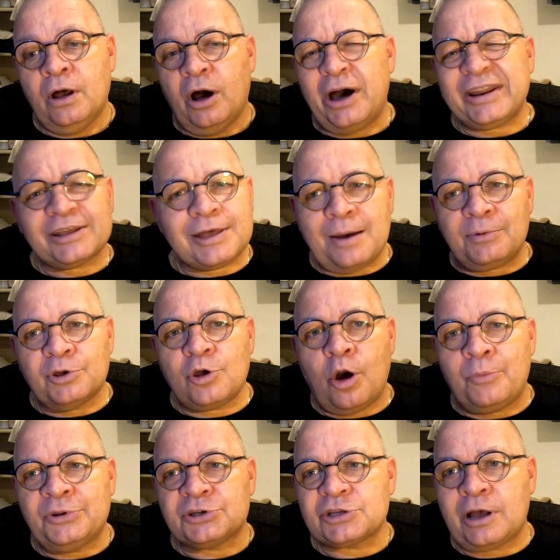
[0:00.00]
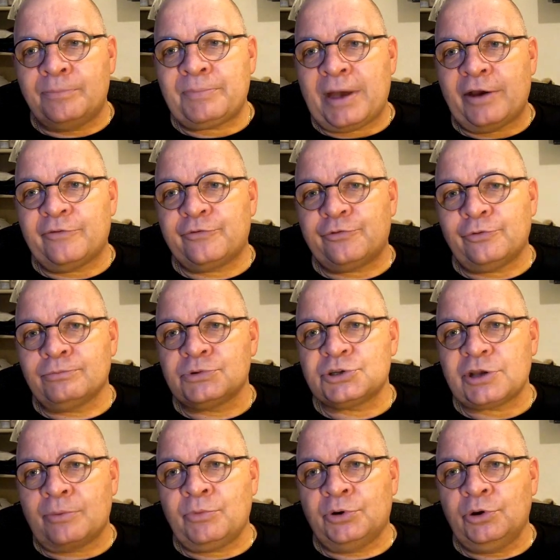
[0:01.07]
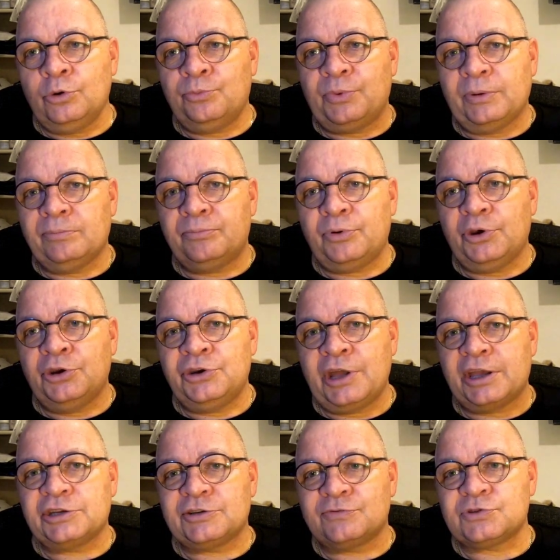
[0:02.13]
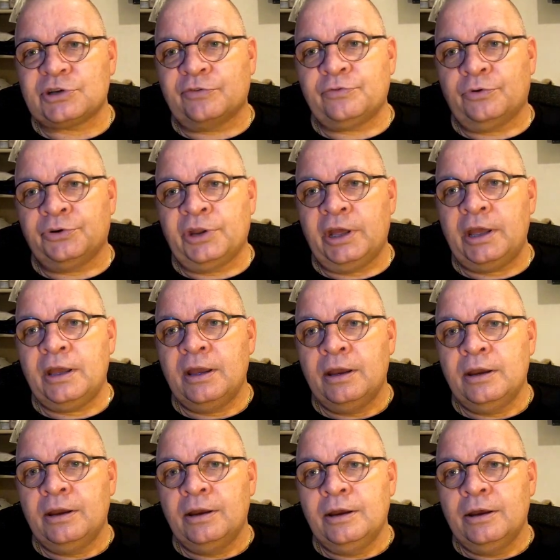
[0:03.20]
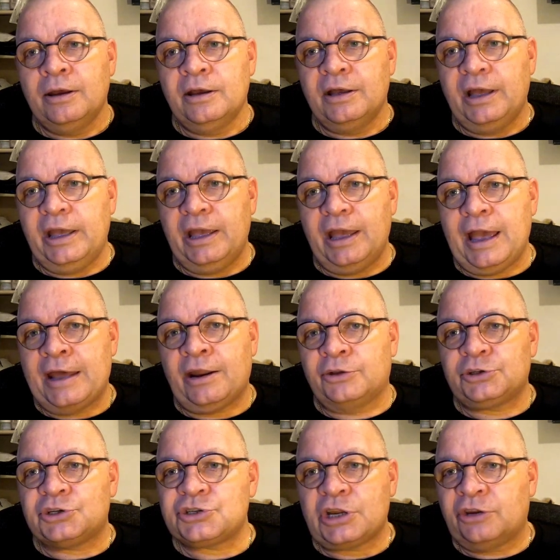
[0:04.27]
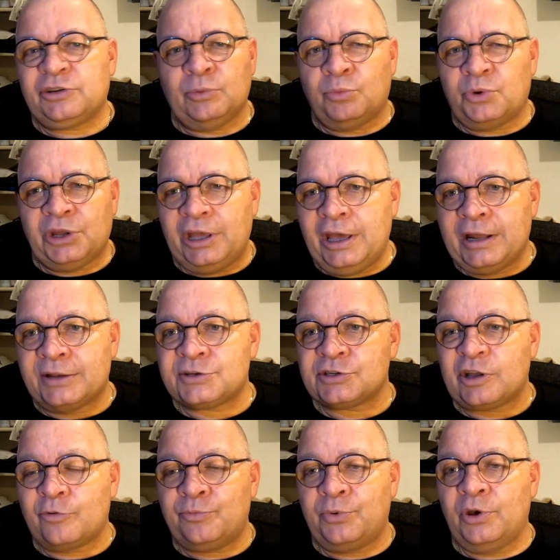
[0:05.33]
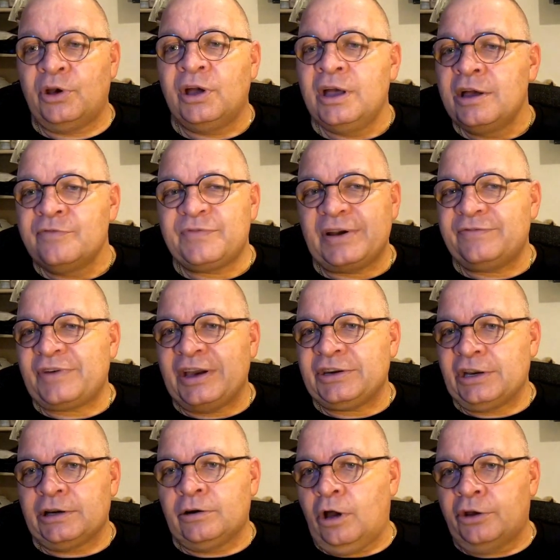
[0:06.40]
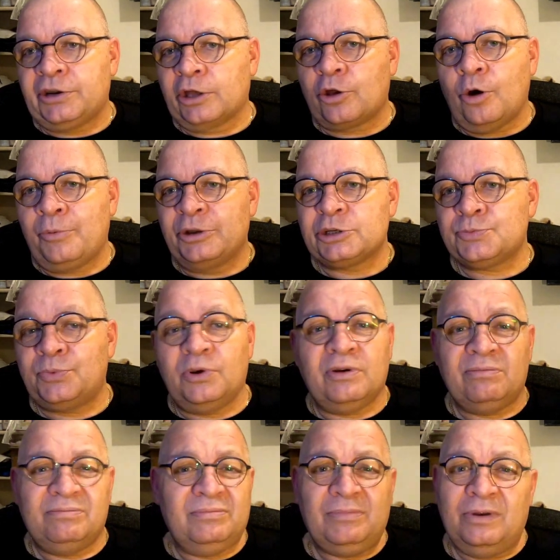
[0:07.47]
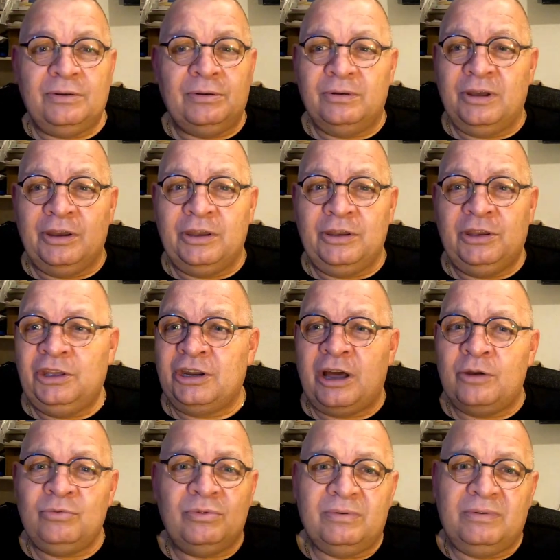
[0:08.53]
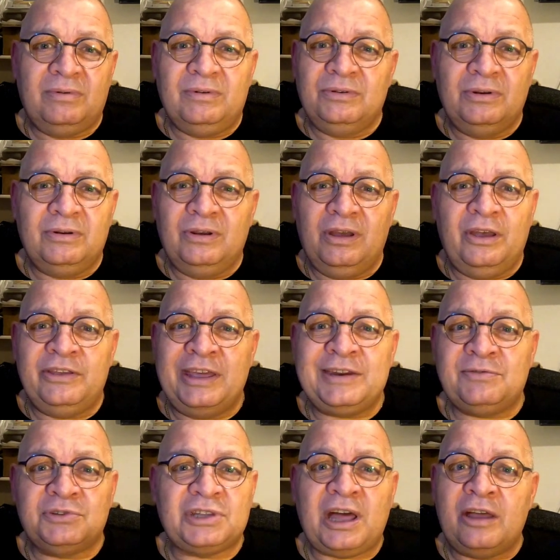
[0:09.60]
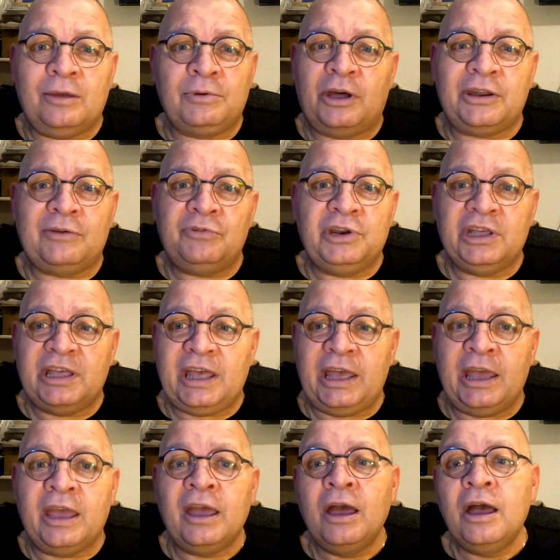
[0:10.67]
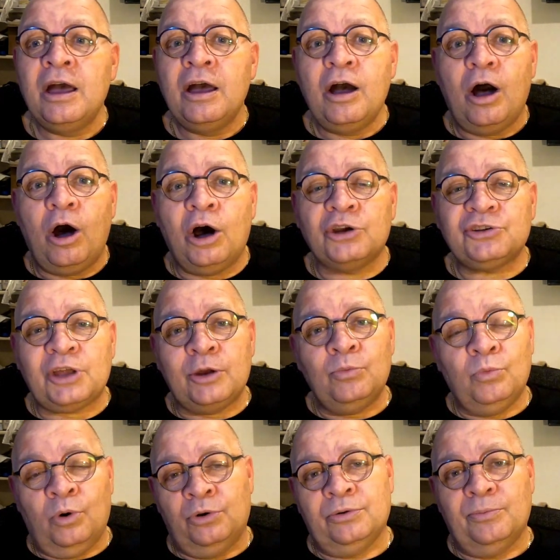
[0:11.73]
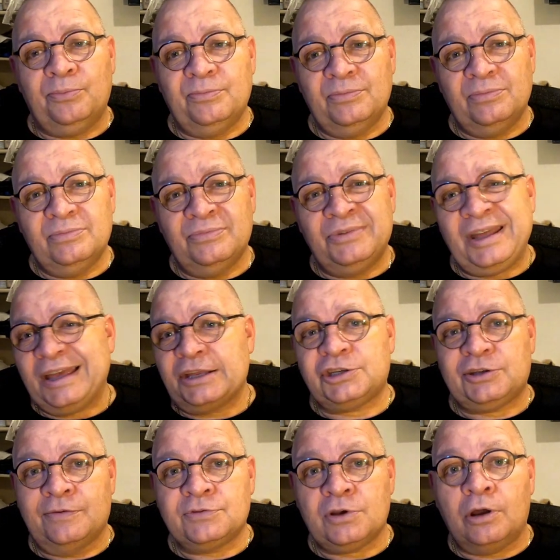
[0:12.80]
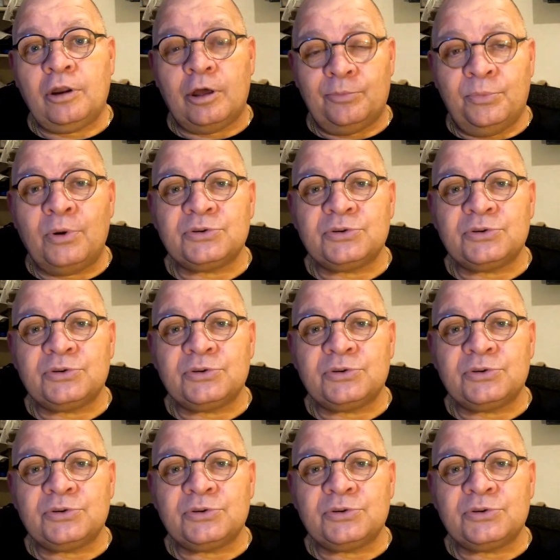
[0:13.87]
I had a couple of comments come back from someone who'd been putting negative stuff on there, and I just said I didn't want to hear that stuff, but they didn't like that comments. But you know, at the end of the day, I don't really care. I don't want negatives, I like